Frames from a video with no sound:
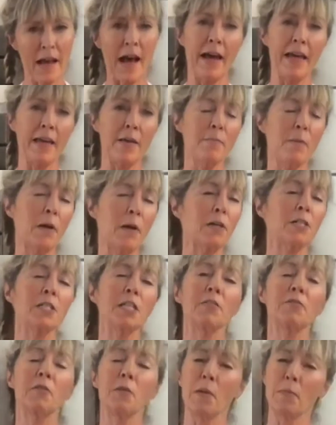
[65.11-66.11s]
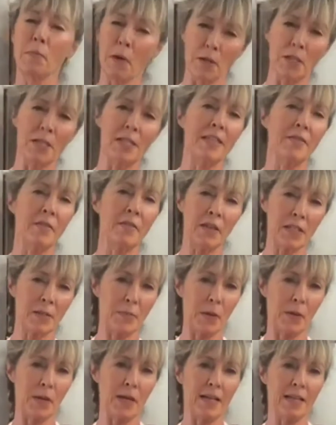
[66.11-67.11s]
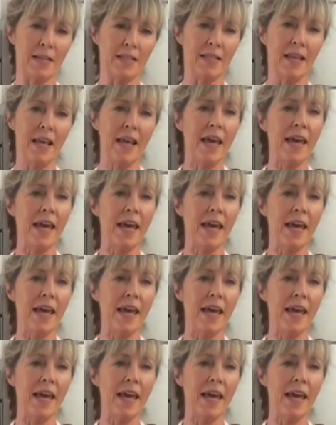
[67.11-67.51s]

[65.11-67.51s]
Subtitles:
I am Marcie from the Marcie's of Experience,